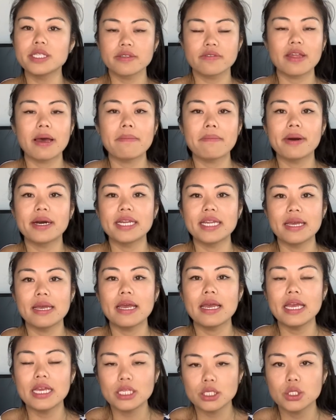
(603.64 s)
of that
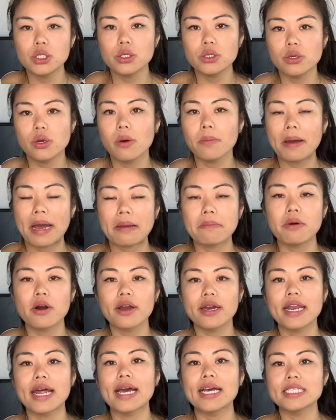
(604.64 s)
money into your back
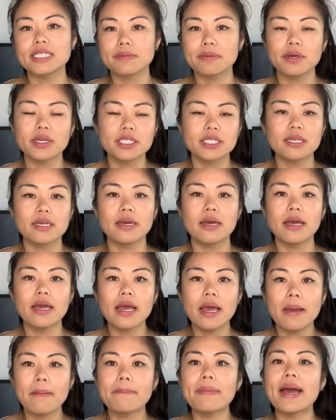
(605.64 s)
pocket as opposed to
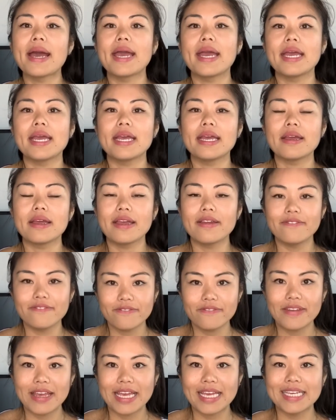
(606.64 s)
paying in
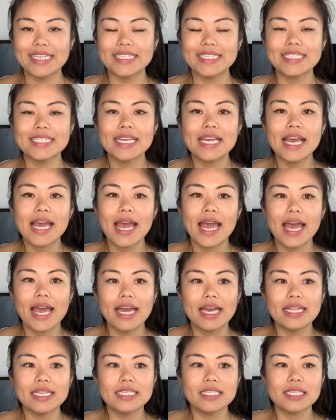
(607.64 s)
fees.
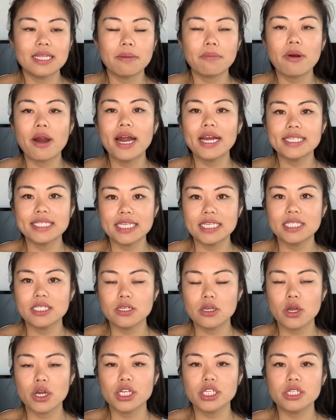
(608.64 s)
And the price is
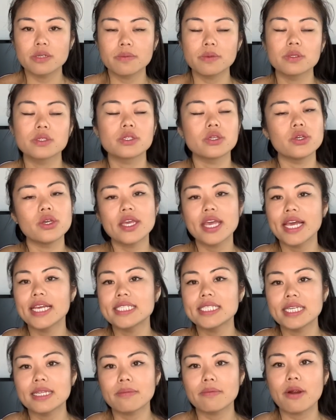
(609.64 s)
negotiable, so you can
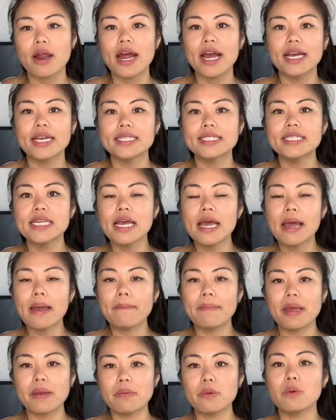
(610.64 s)
set the price.
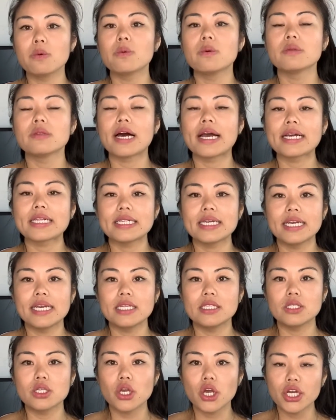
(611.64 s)
People will
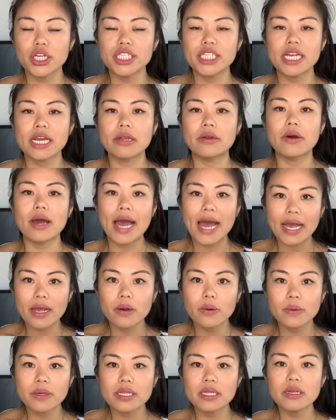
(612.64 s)
likely negotiate or
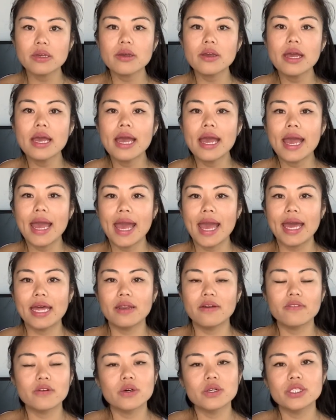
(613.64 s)
haggle with you, and
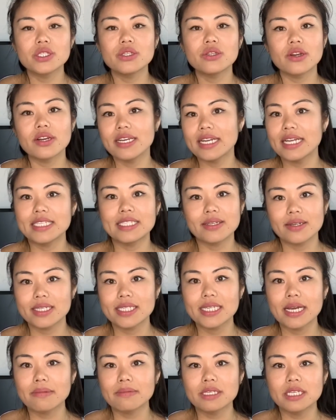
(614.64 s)
of course you don't need to
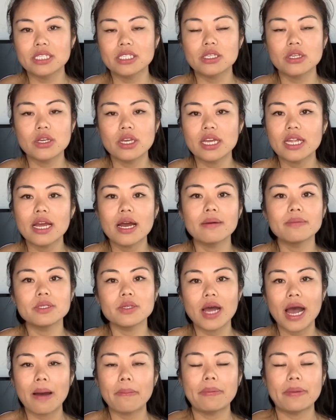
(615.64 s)
accept it, so you can come to a
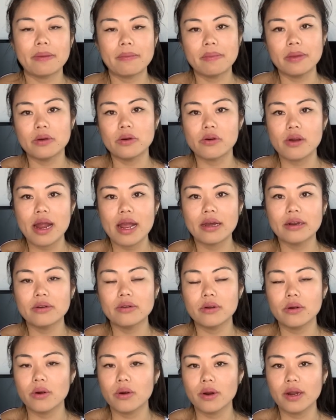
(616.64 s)
happy middle ground,
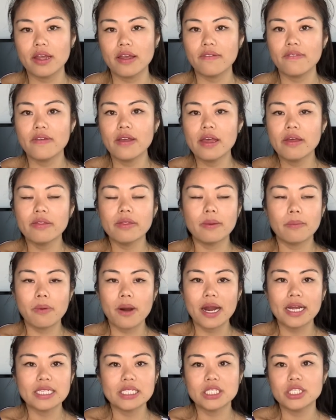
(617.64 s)
or if the
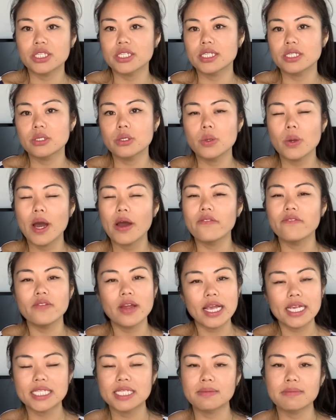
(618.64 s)
price is just too
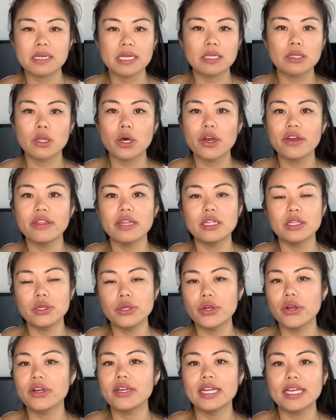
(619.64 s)
unreasonably low, then you
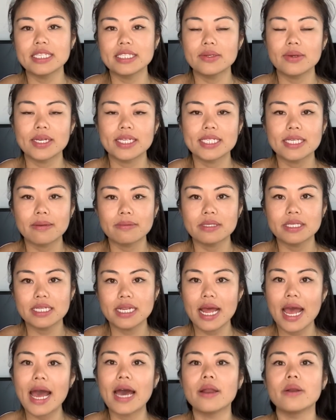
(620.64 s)
don't need to accept
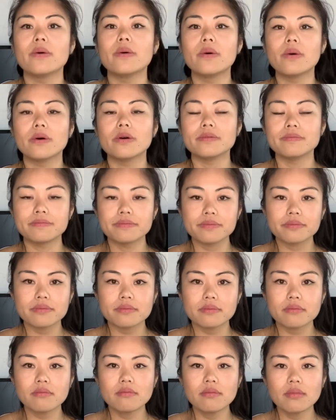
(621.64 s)
it at all.
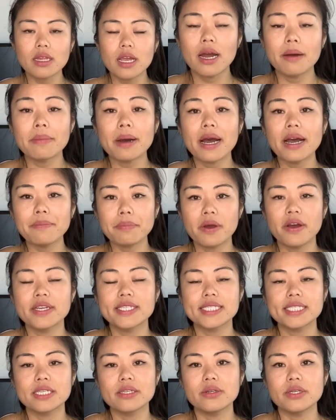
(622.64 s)
I
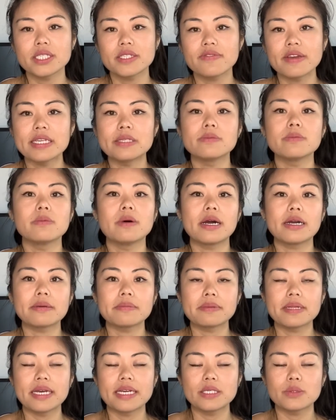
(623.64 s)
personally use Facebook
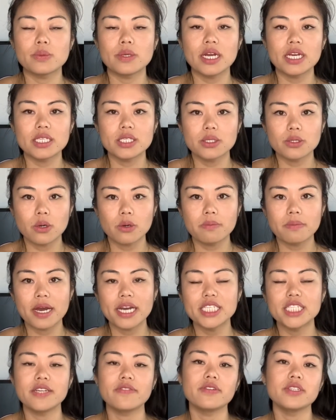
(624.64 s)
Marketplace when I sold my
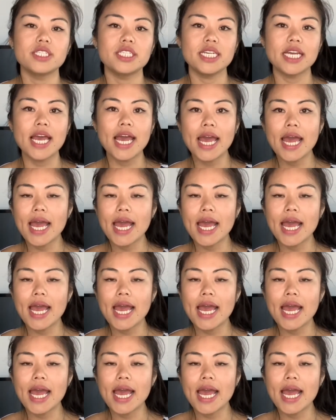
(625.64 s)
Givenchy